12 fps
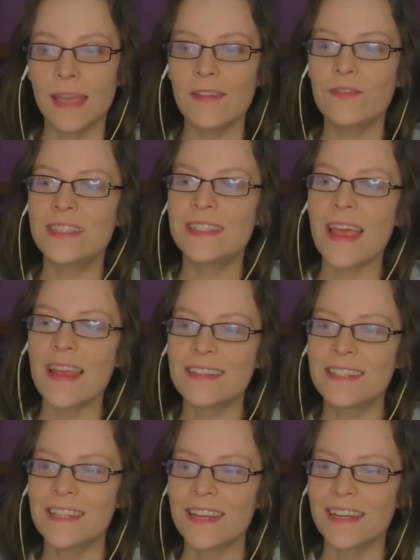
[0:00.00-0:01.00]
They've
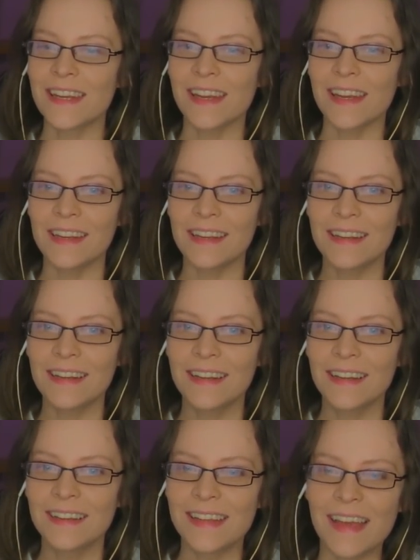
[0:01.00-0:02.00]
censored it.
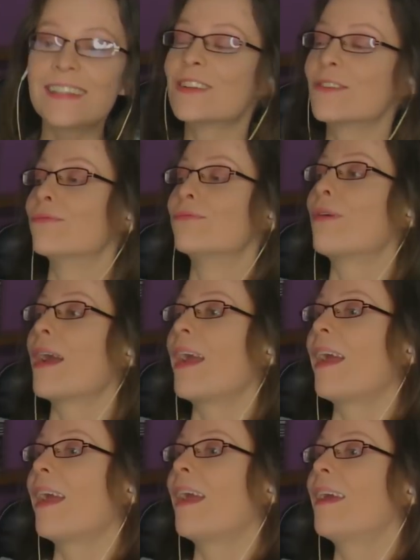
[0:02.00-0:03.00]
That's
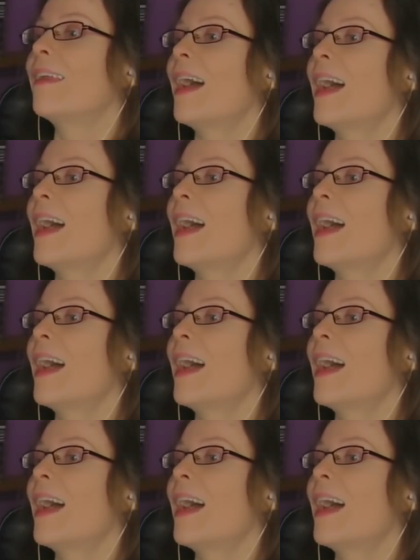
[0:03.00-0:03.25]
great.